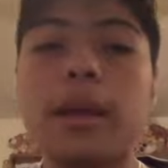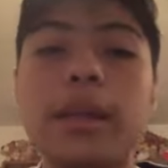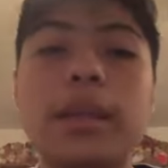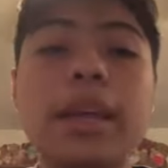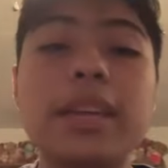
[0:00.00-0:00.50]

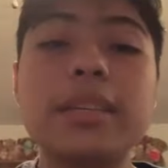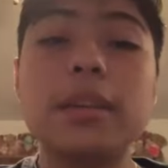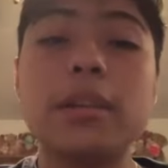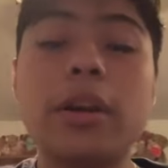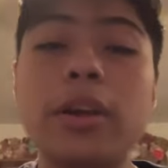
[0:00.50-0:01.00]
Like I
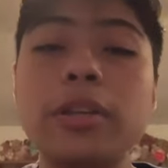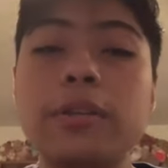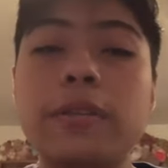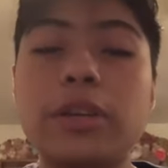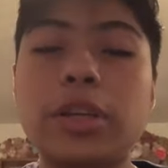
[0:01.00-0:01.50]
said, the car is a
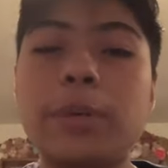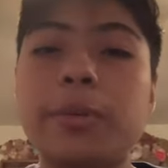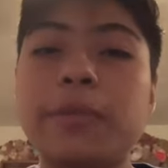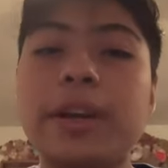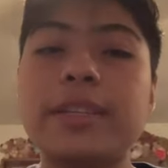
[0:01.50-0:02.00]
feature. It
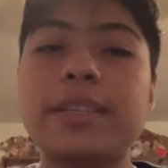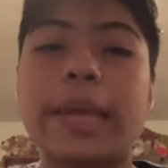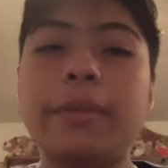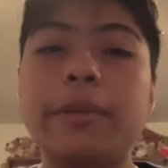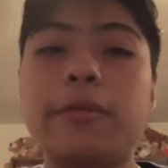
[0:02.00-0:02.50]
provides
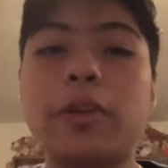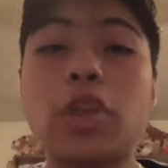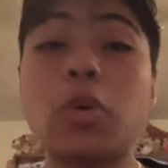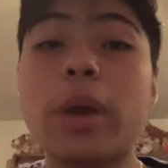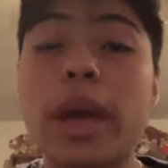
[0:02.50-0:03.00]
safety for
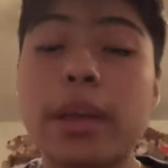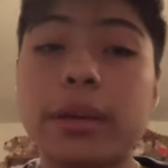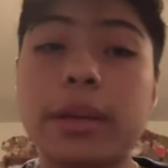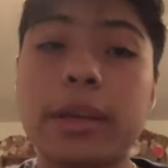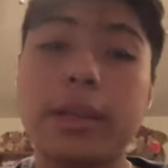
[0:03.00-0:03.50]
you and
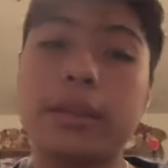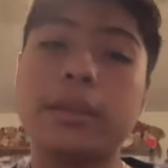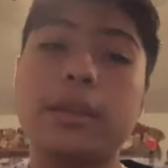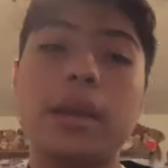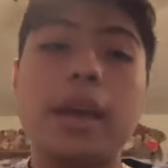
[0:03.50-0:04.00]
your kids.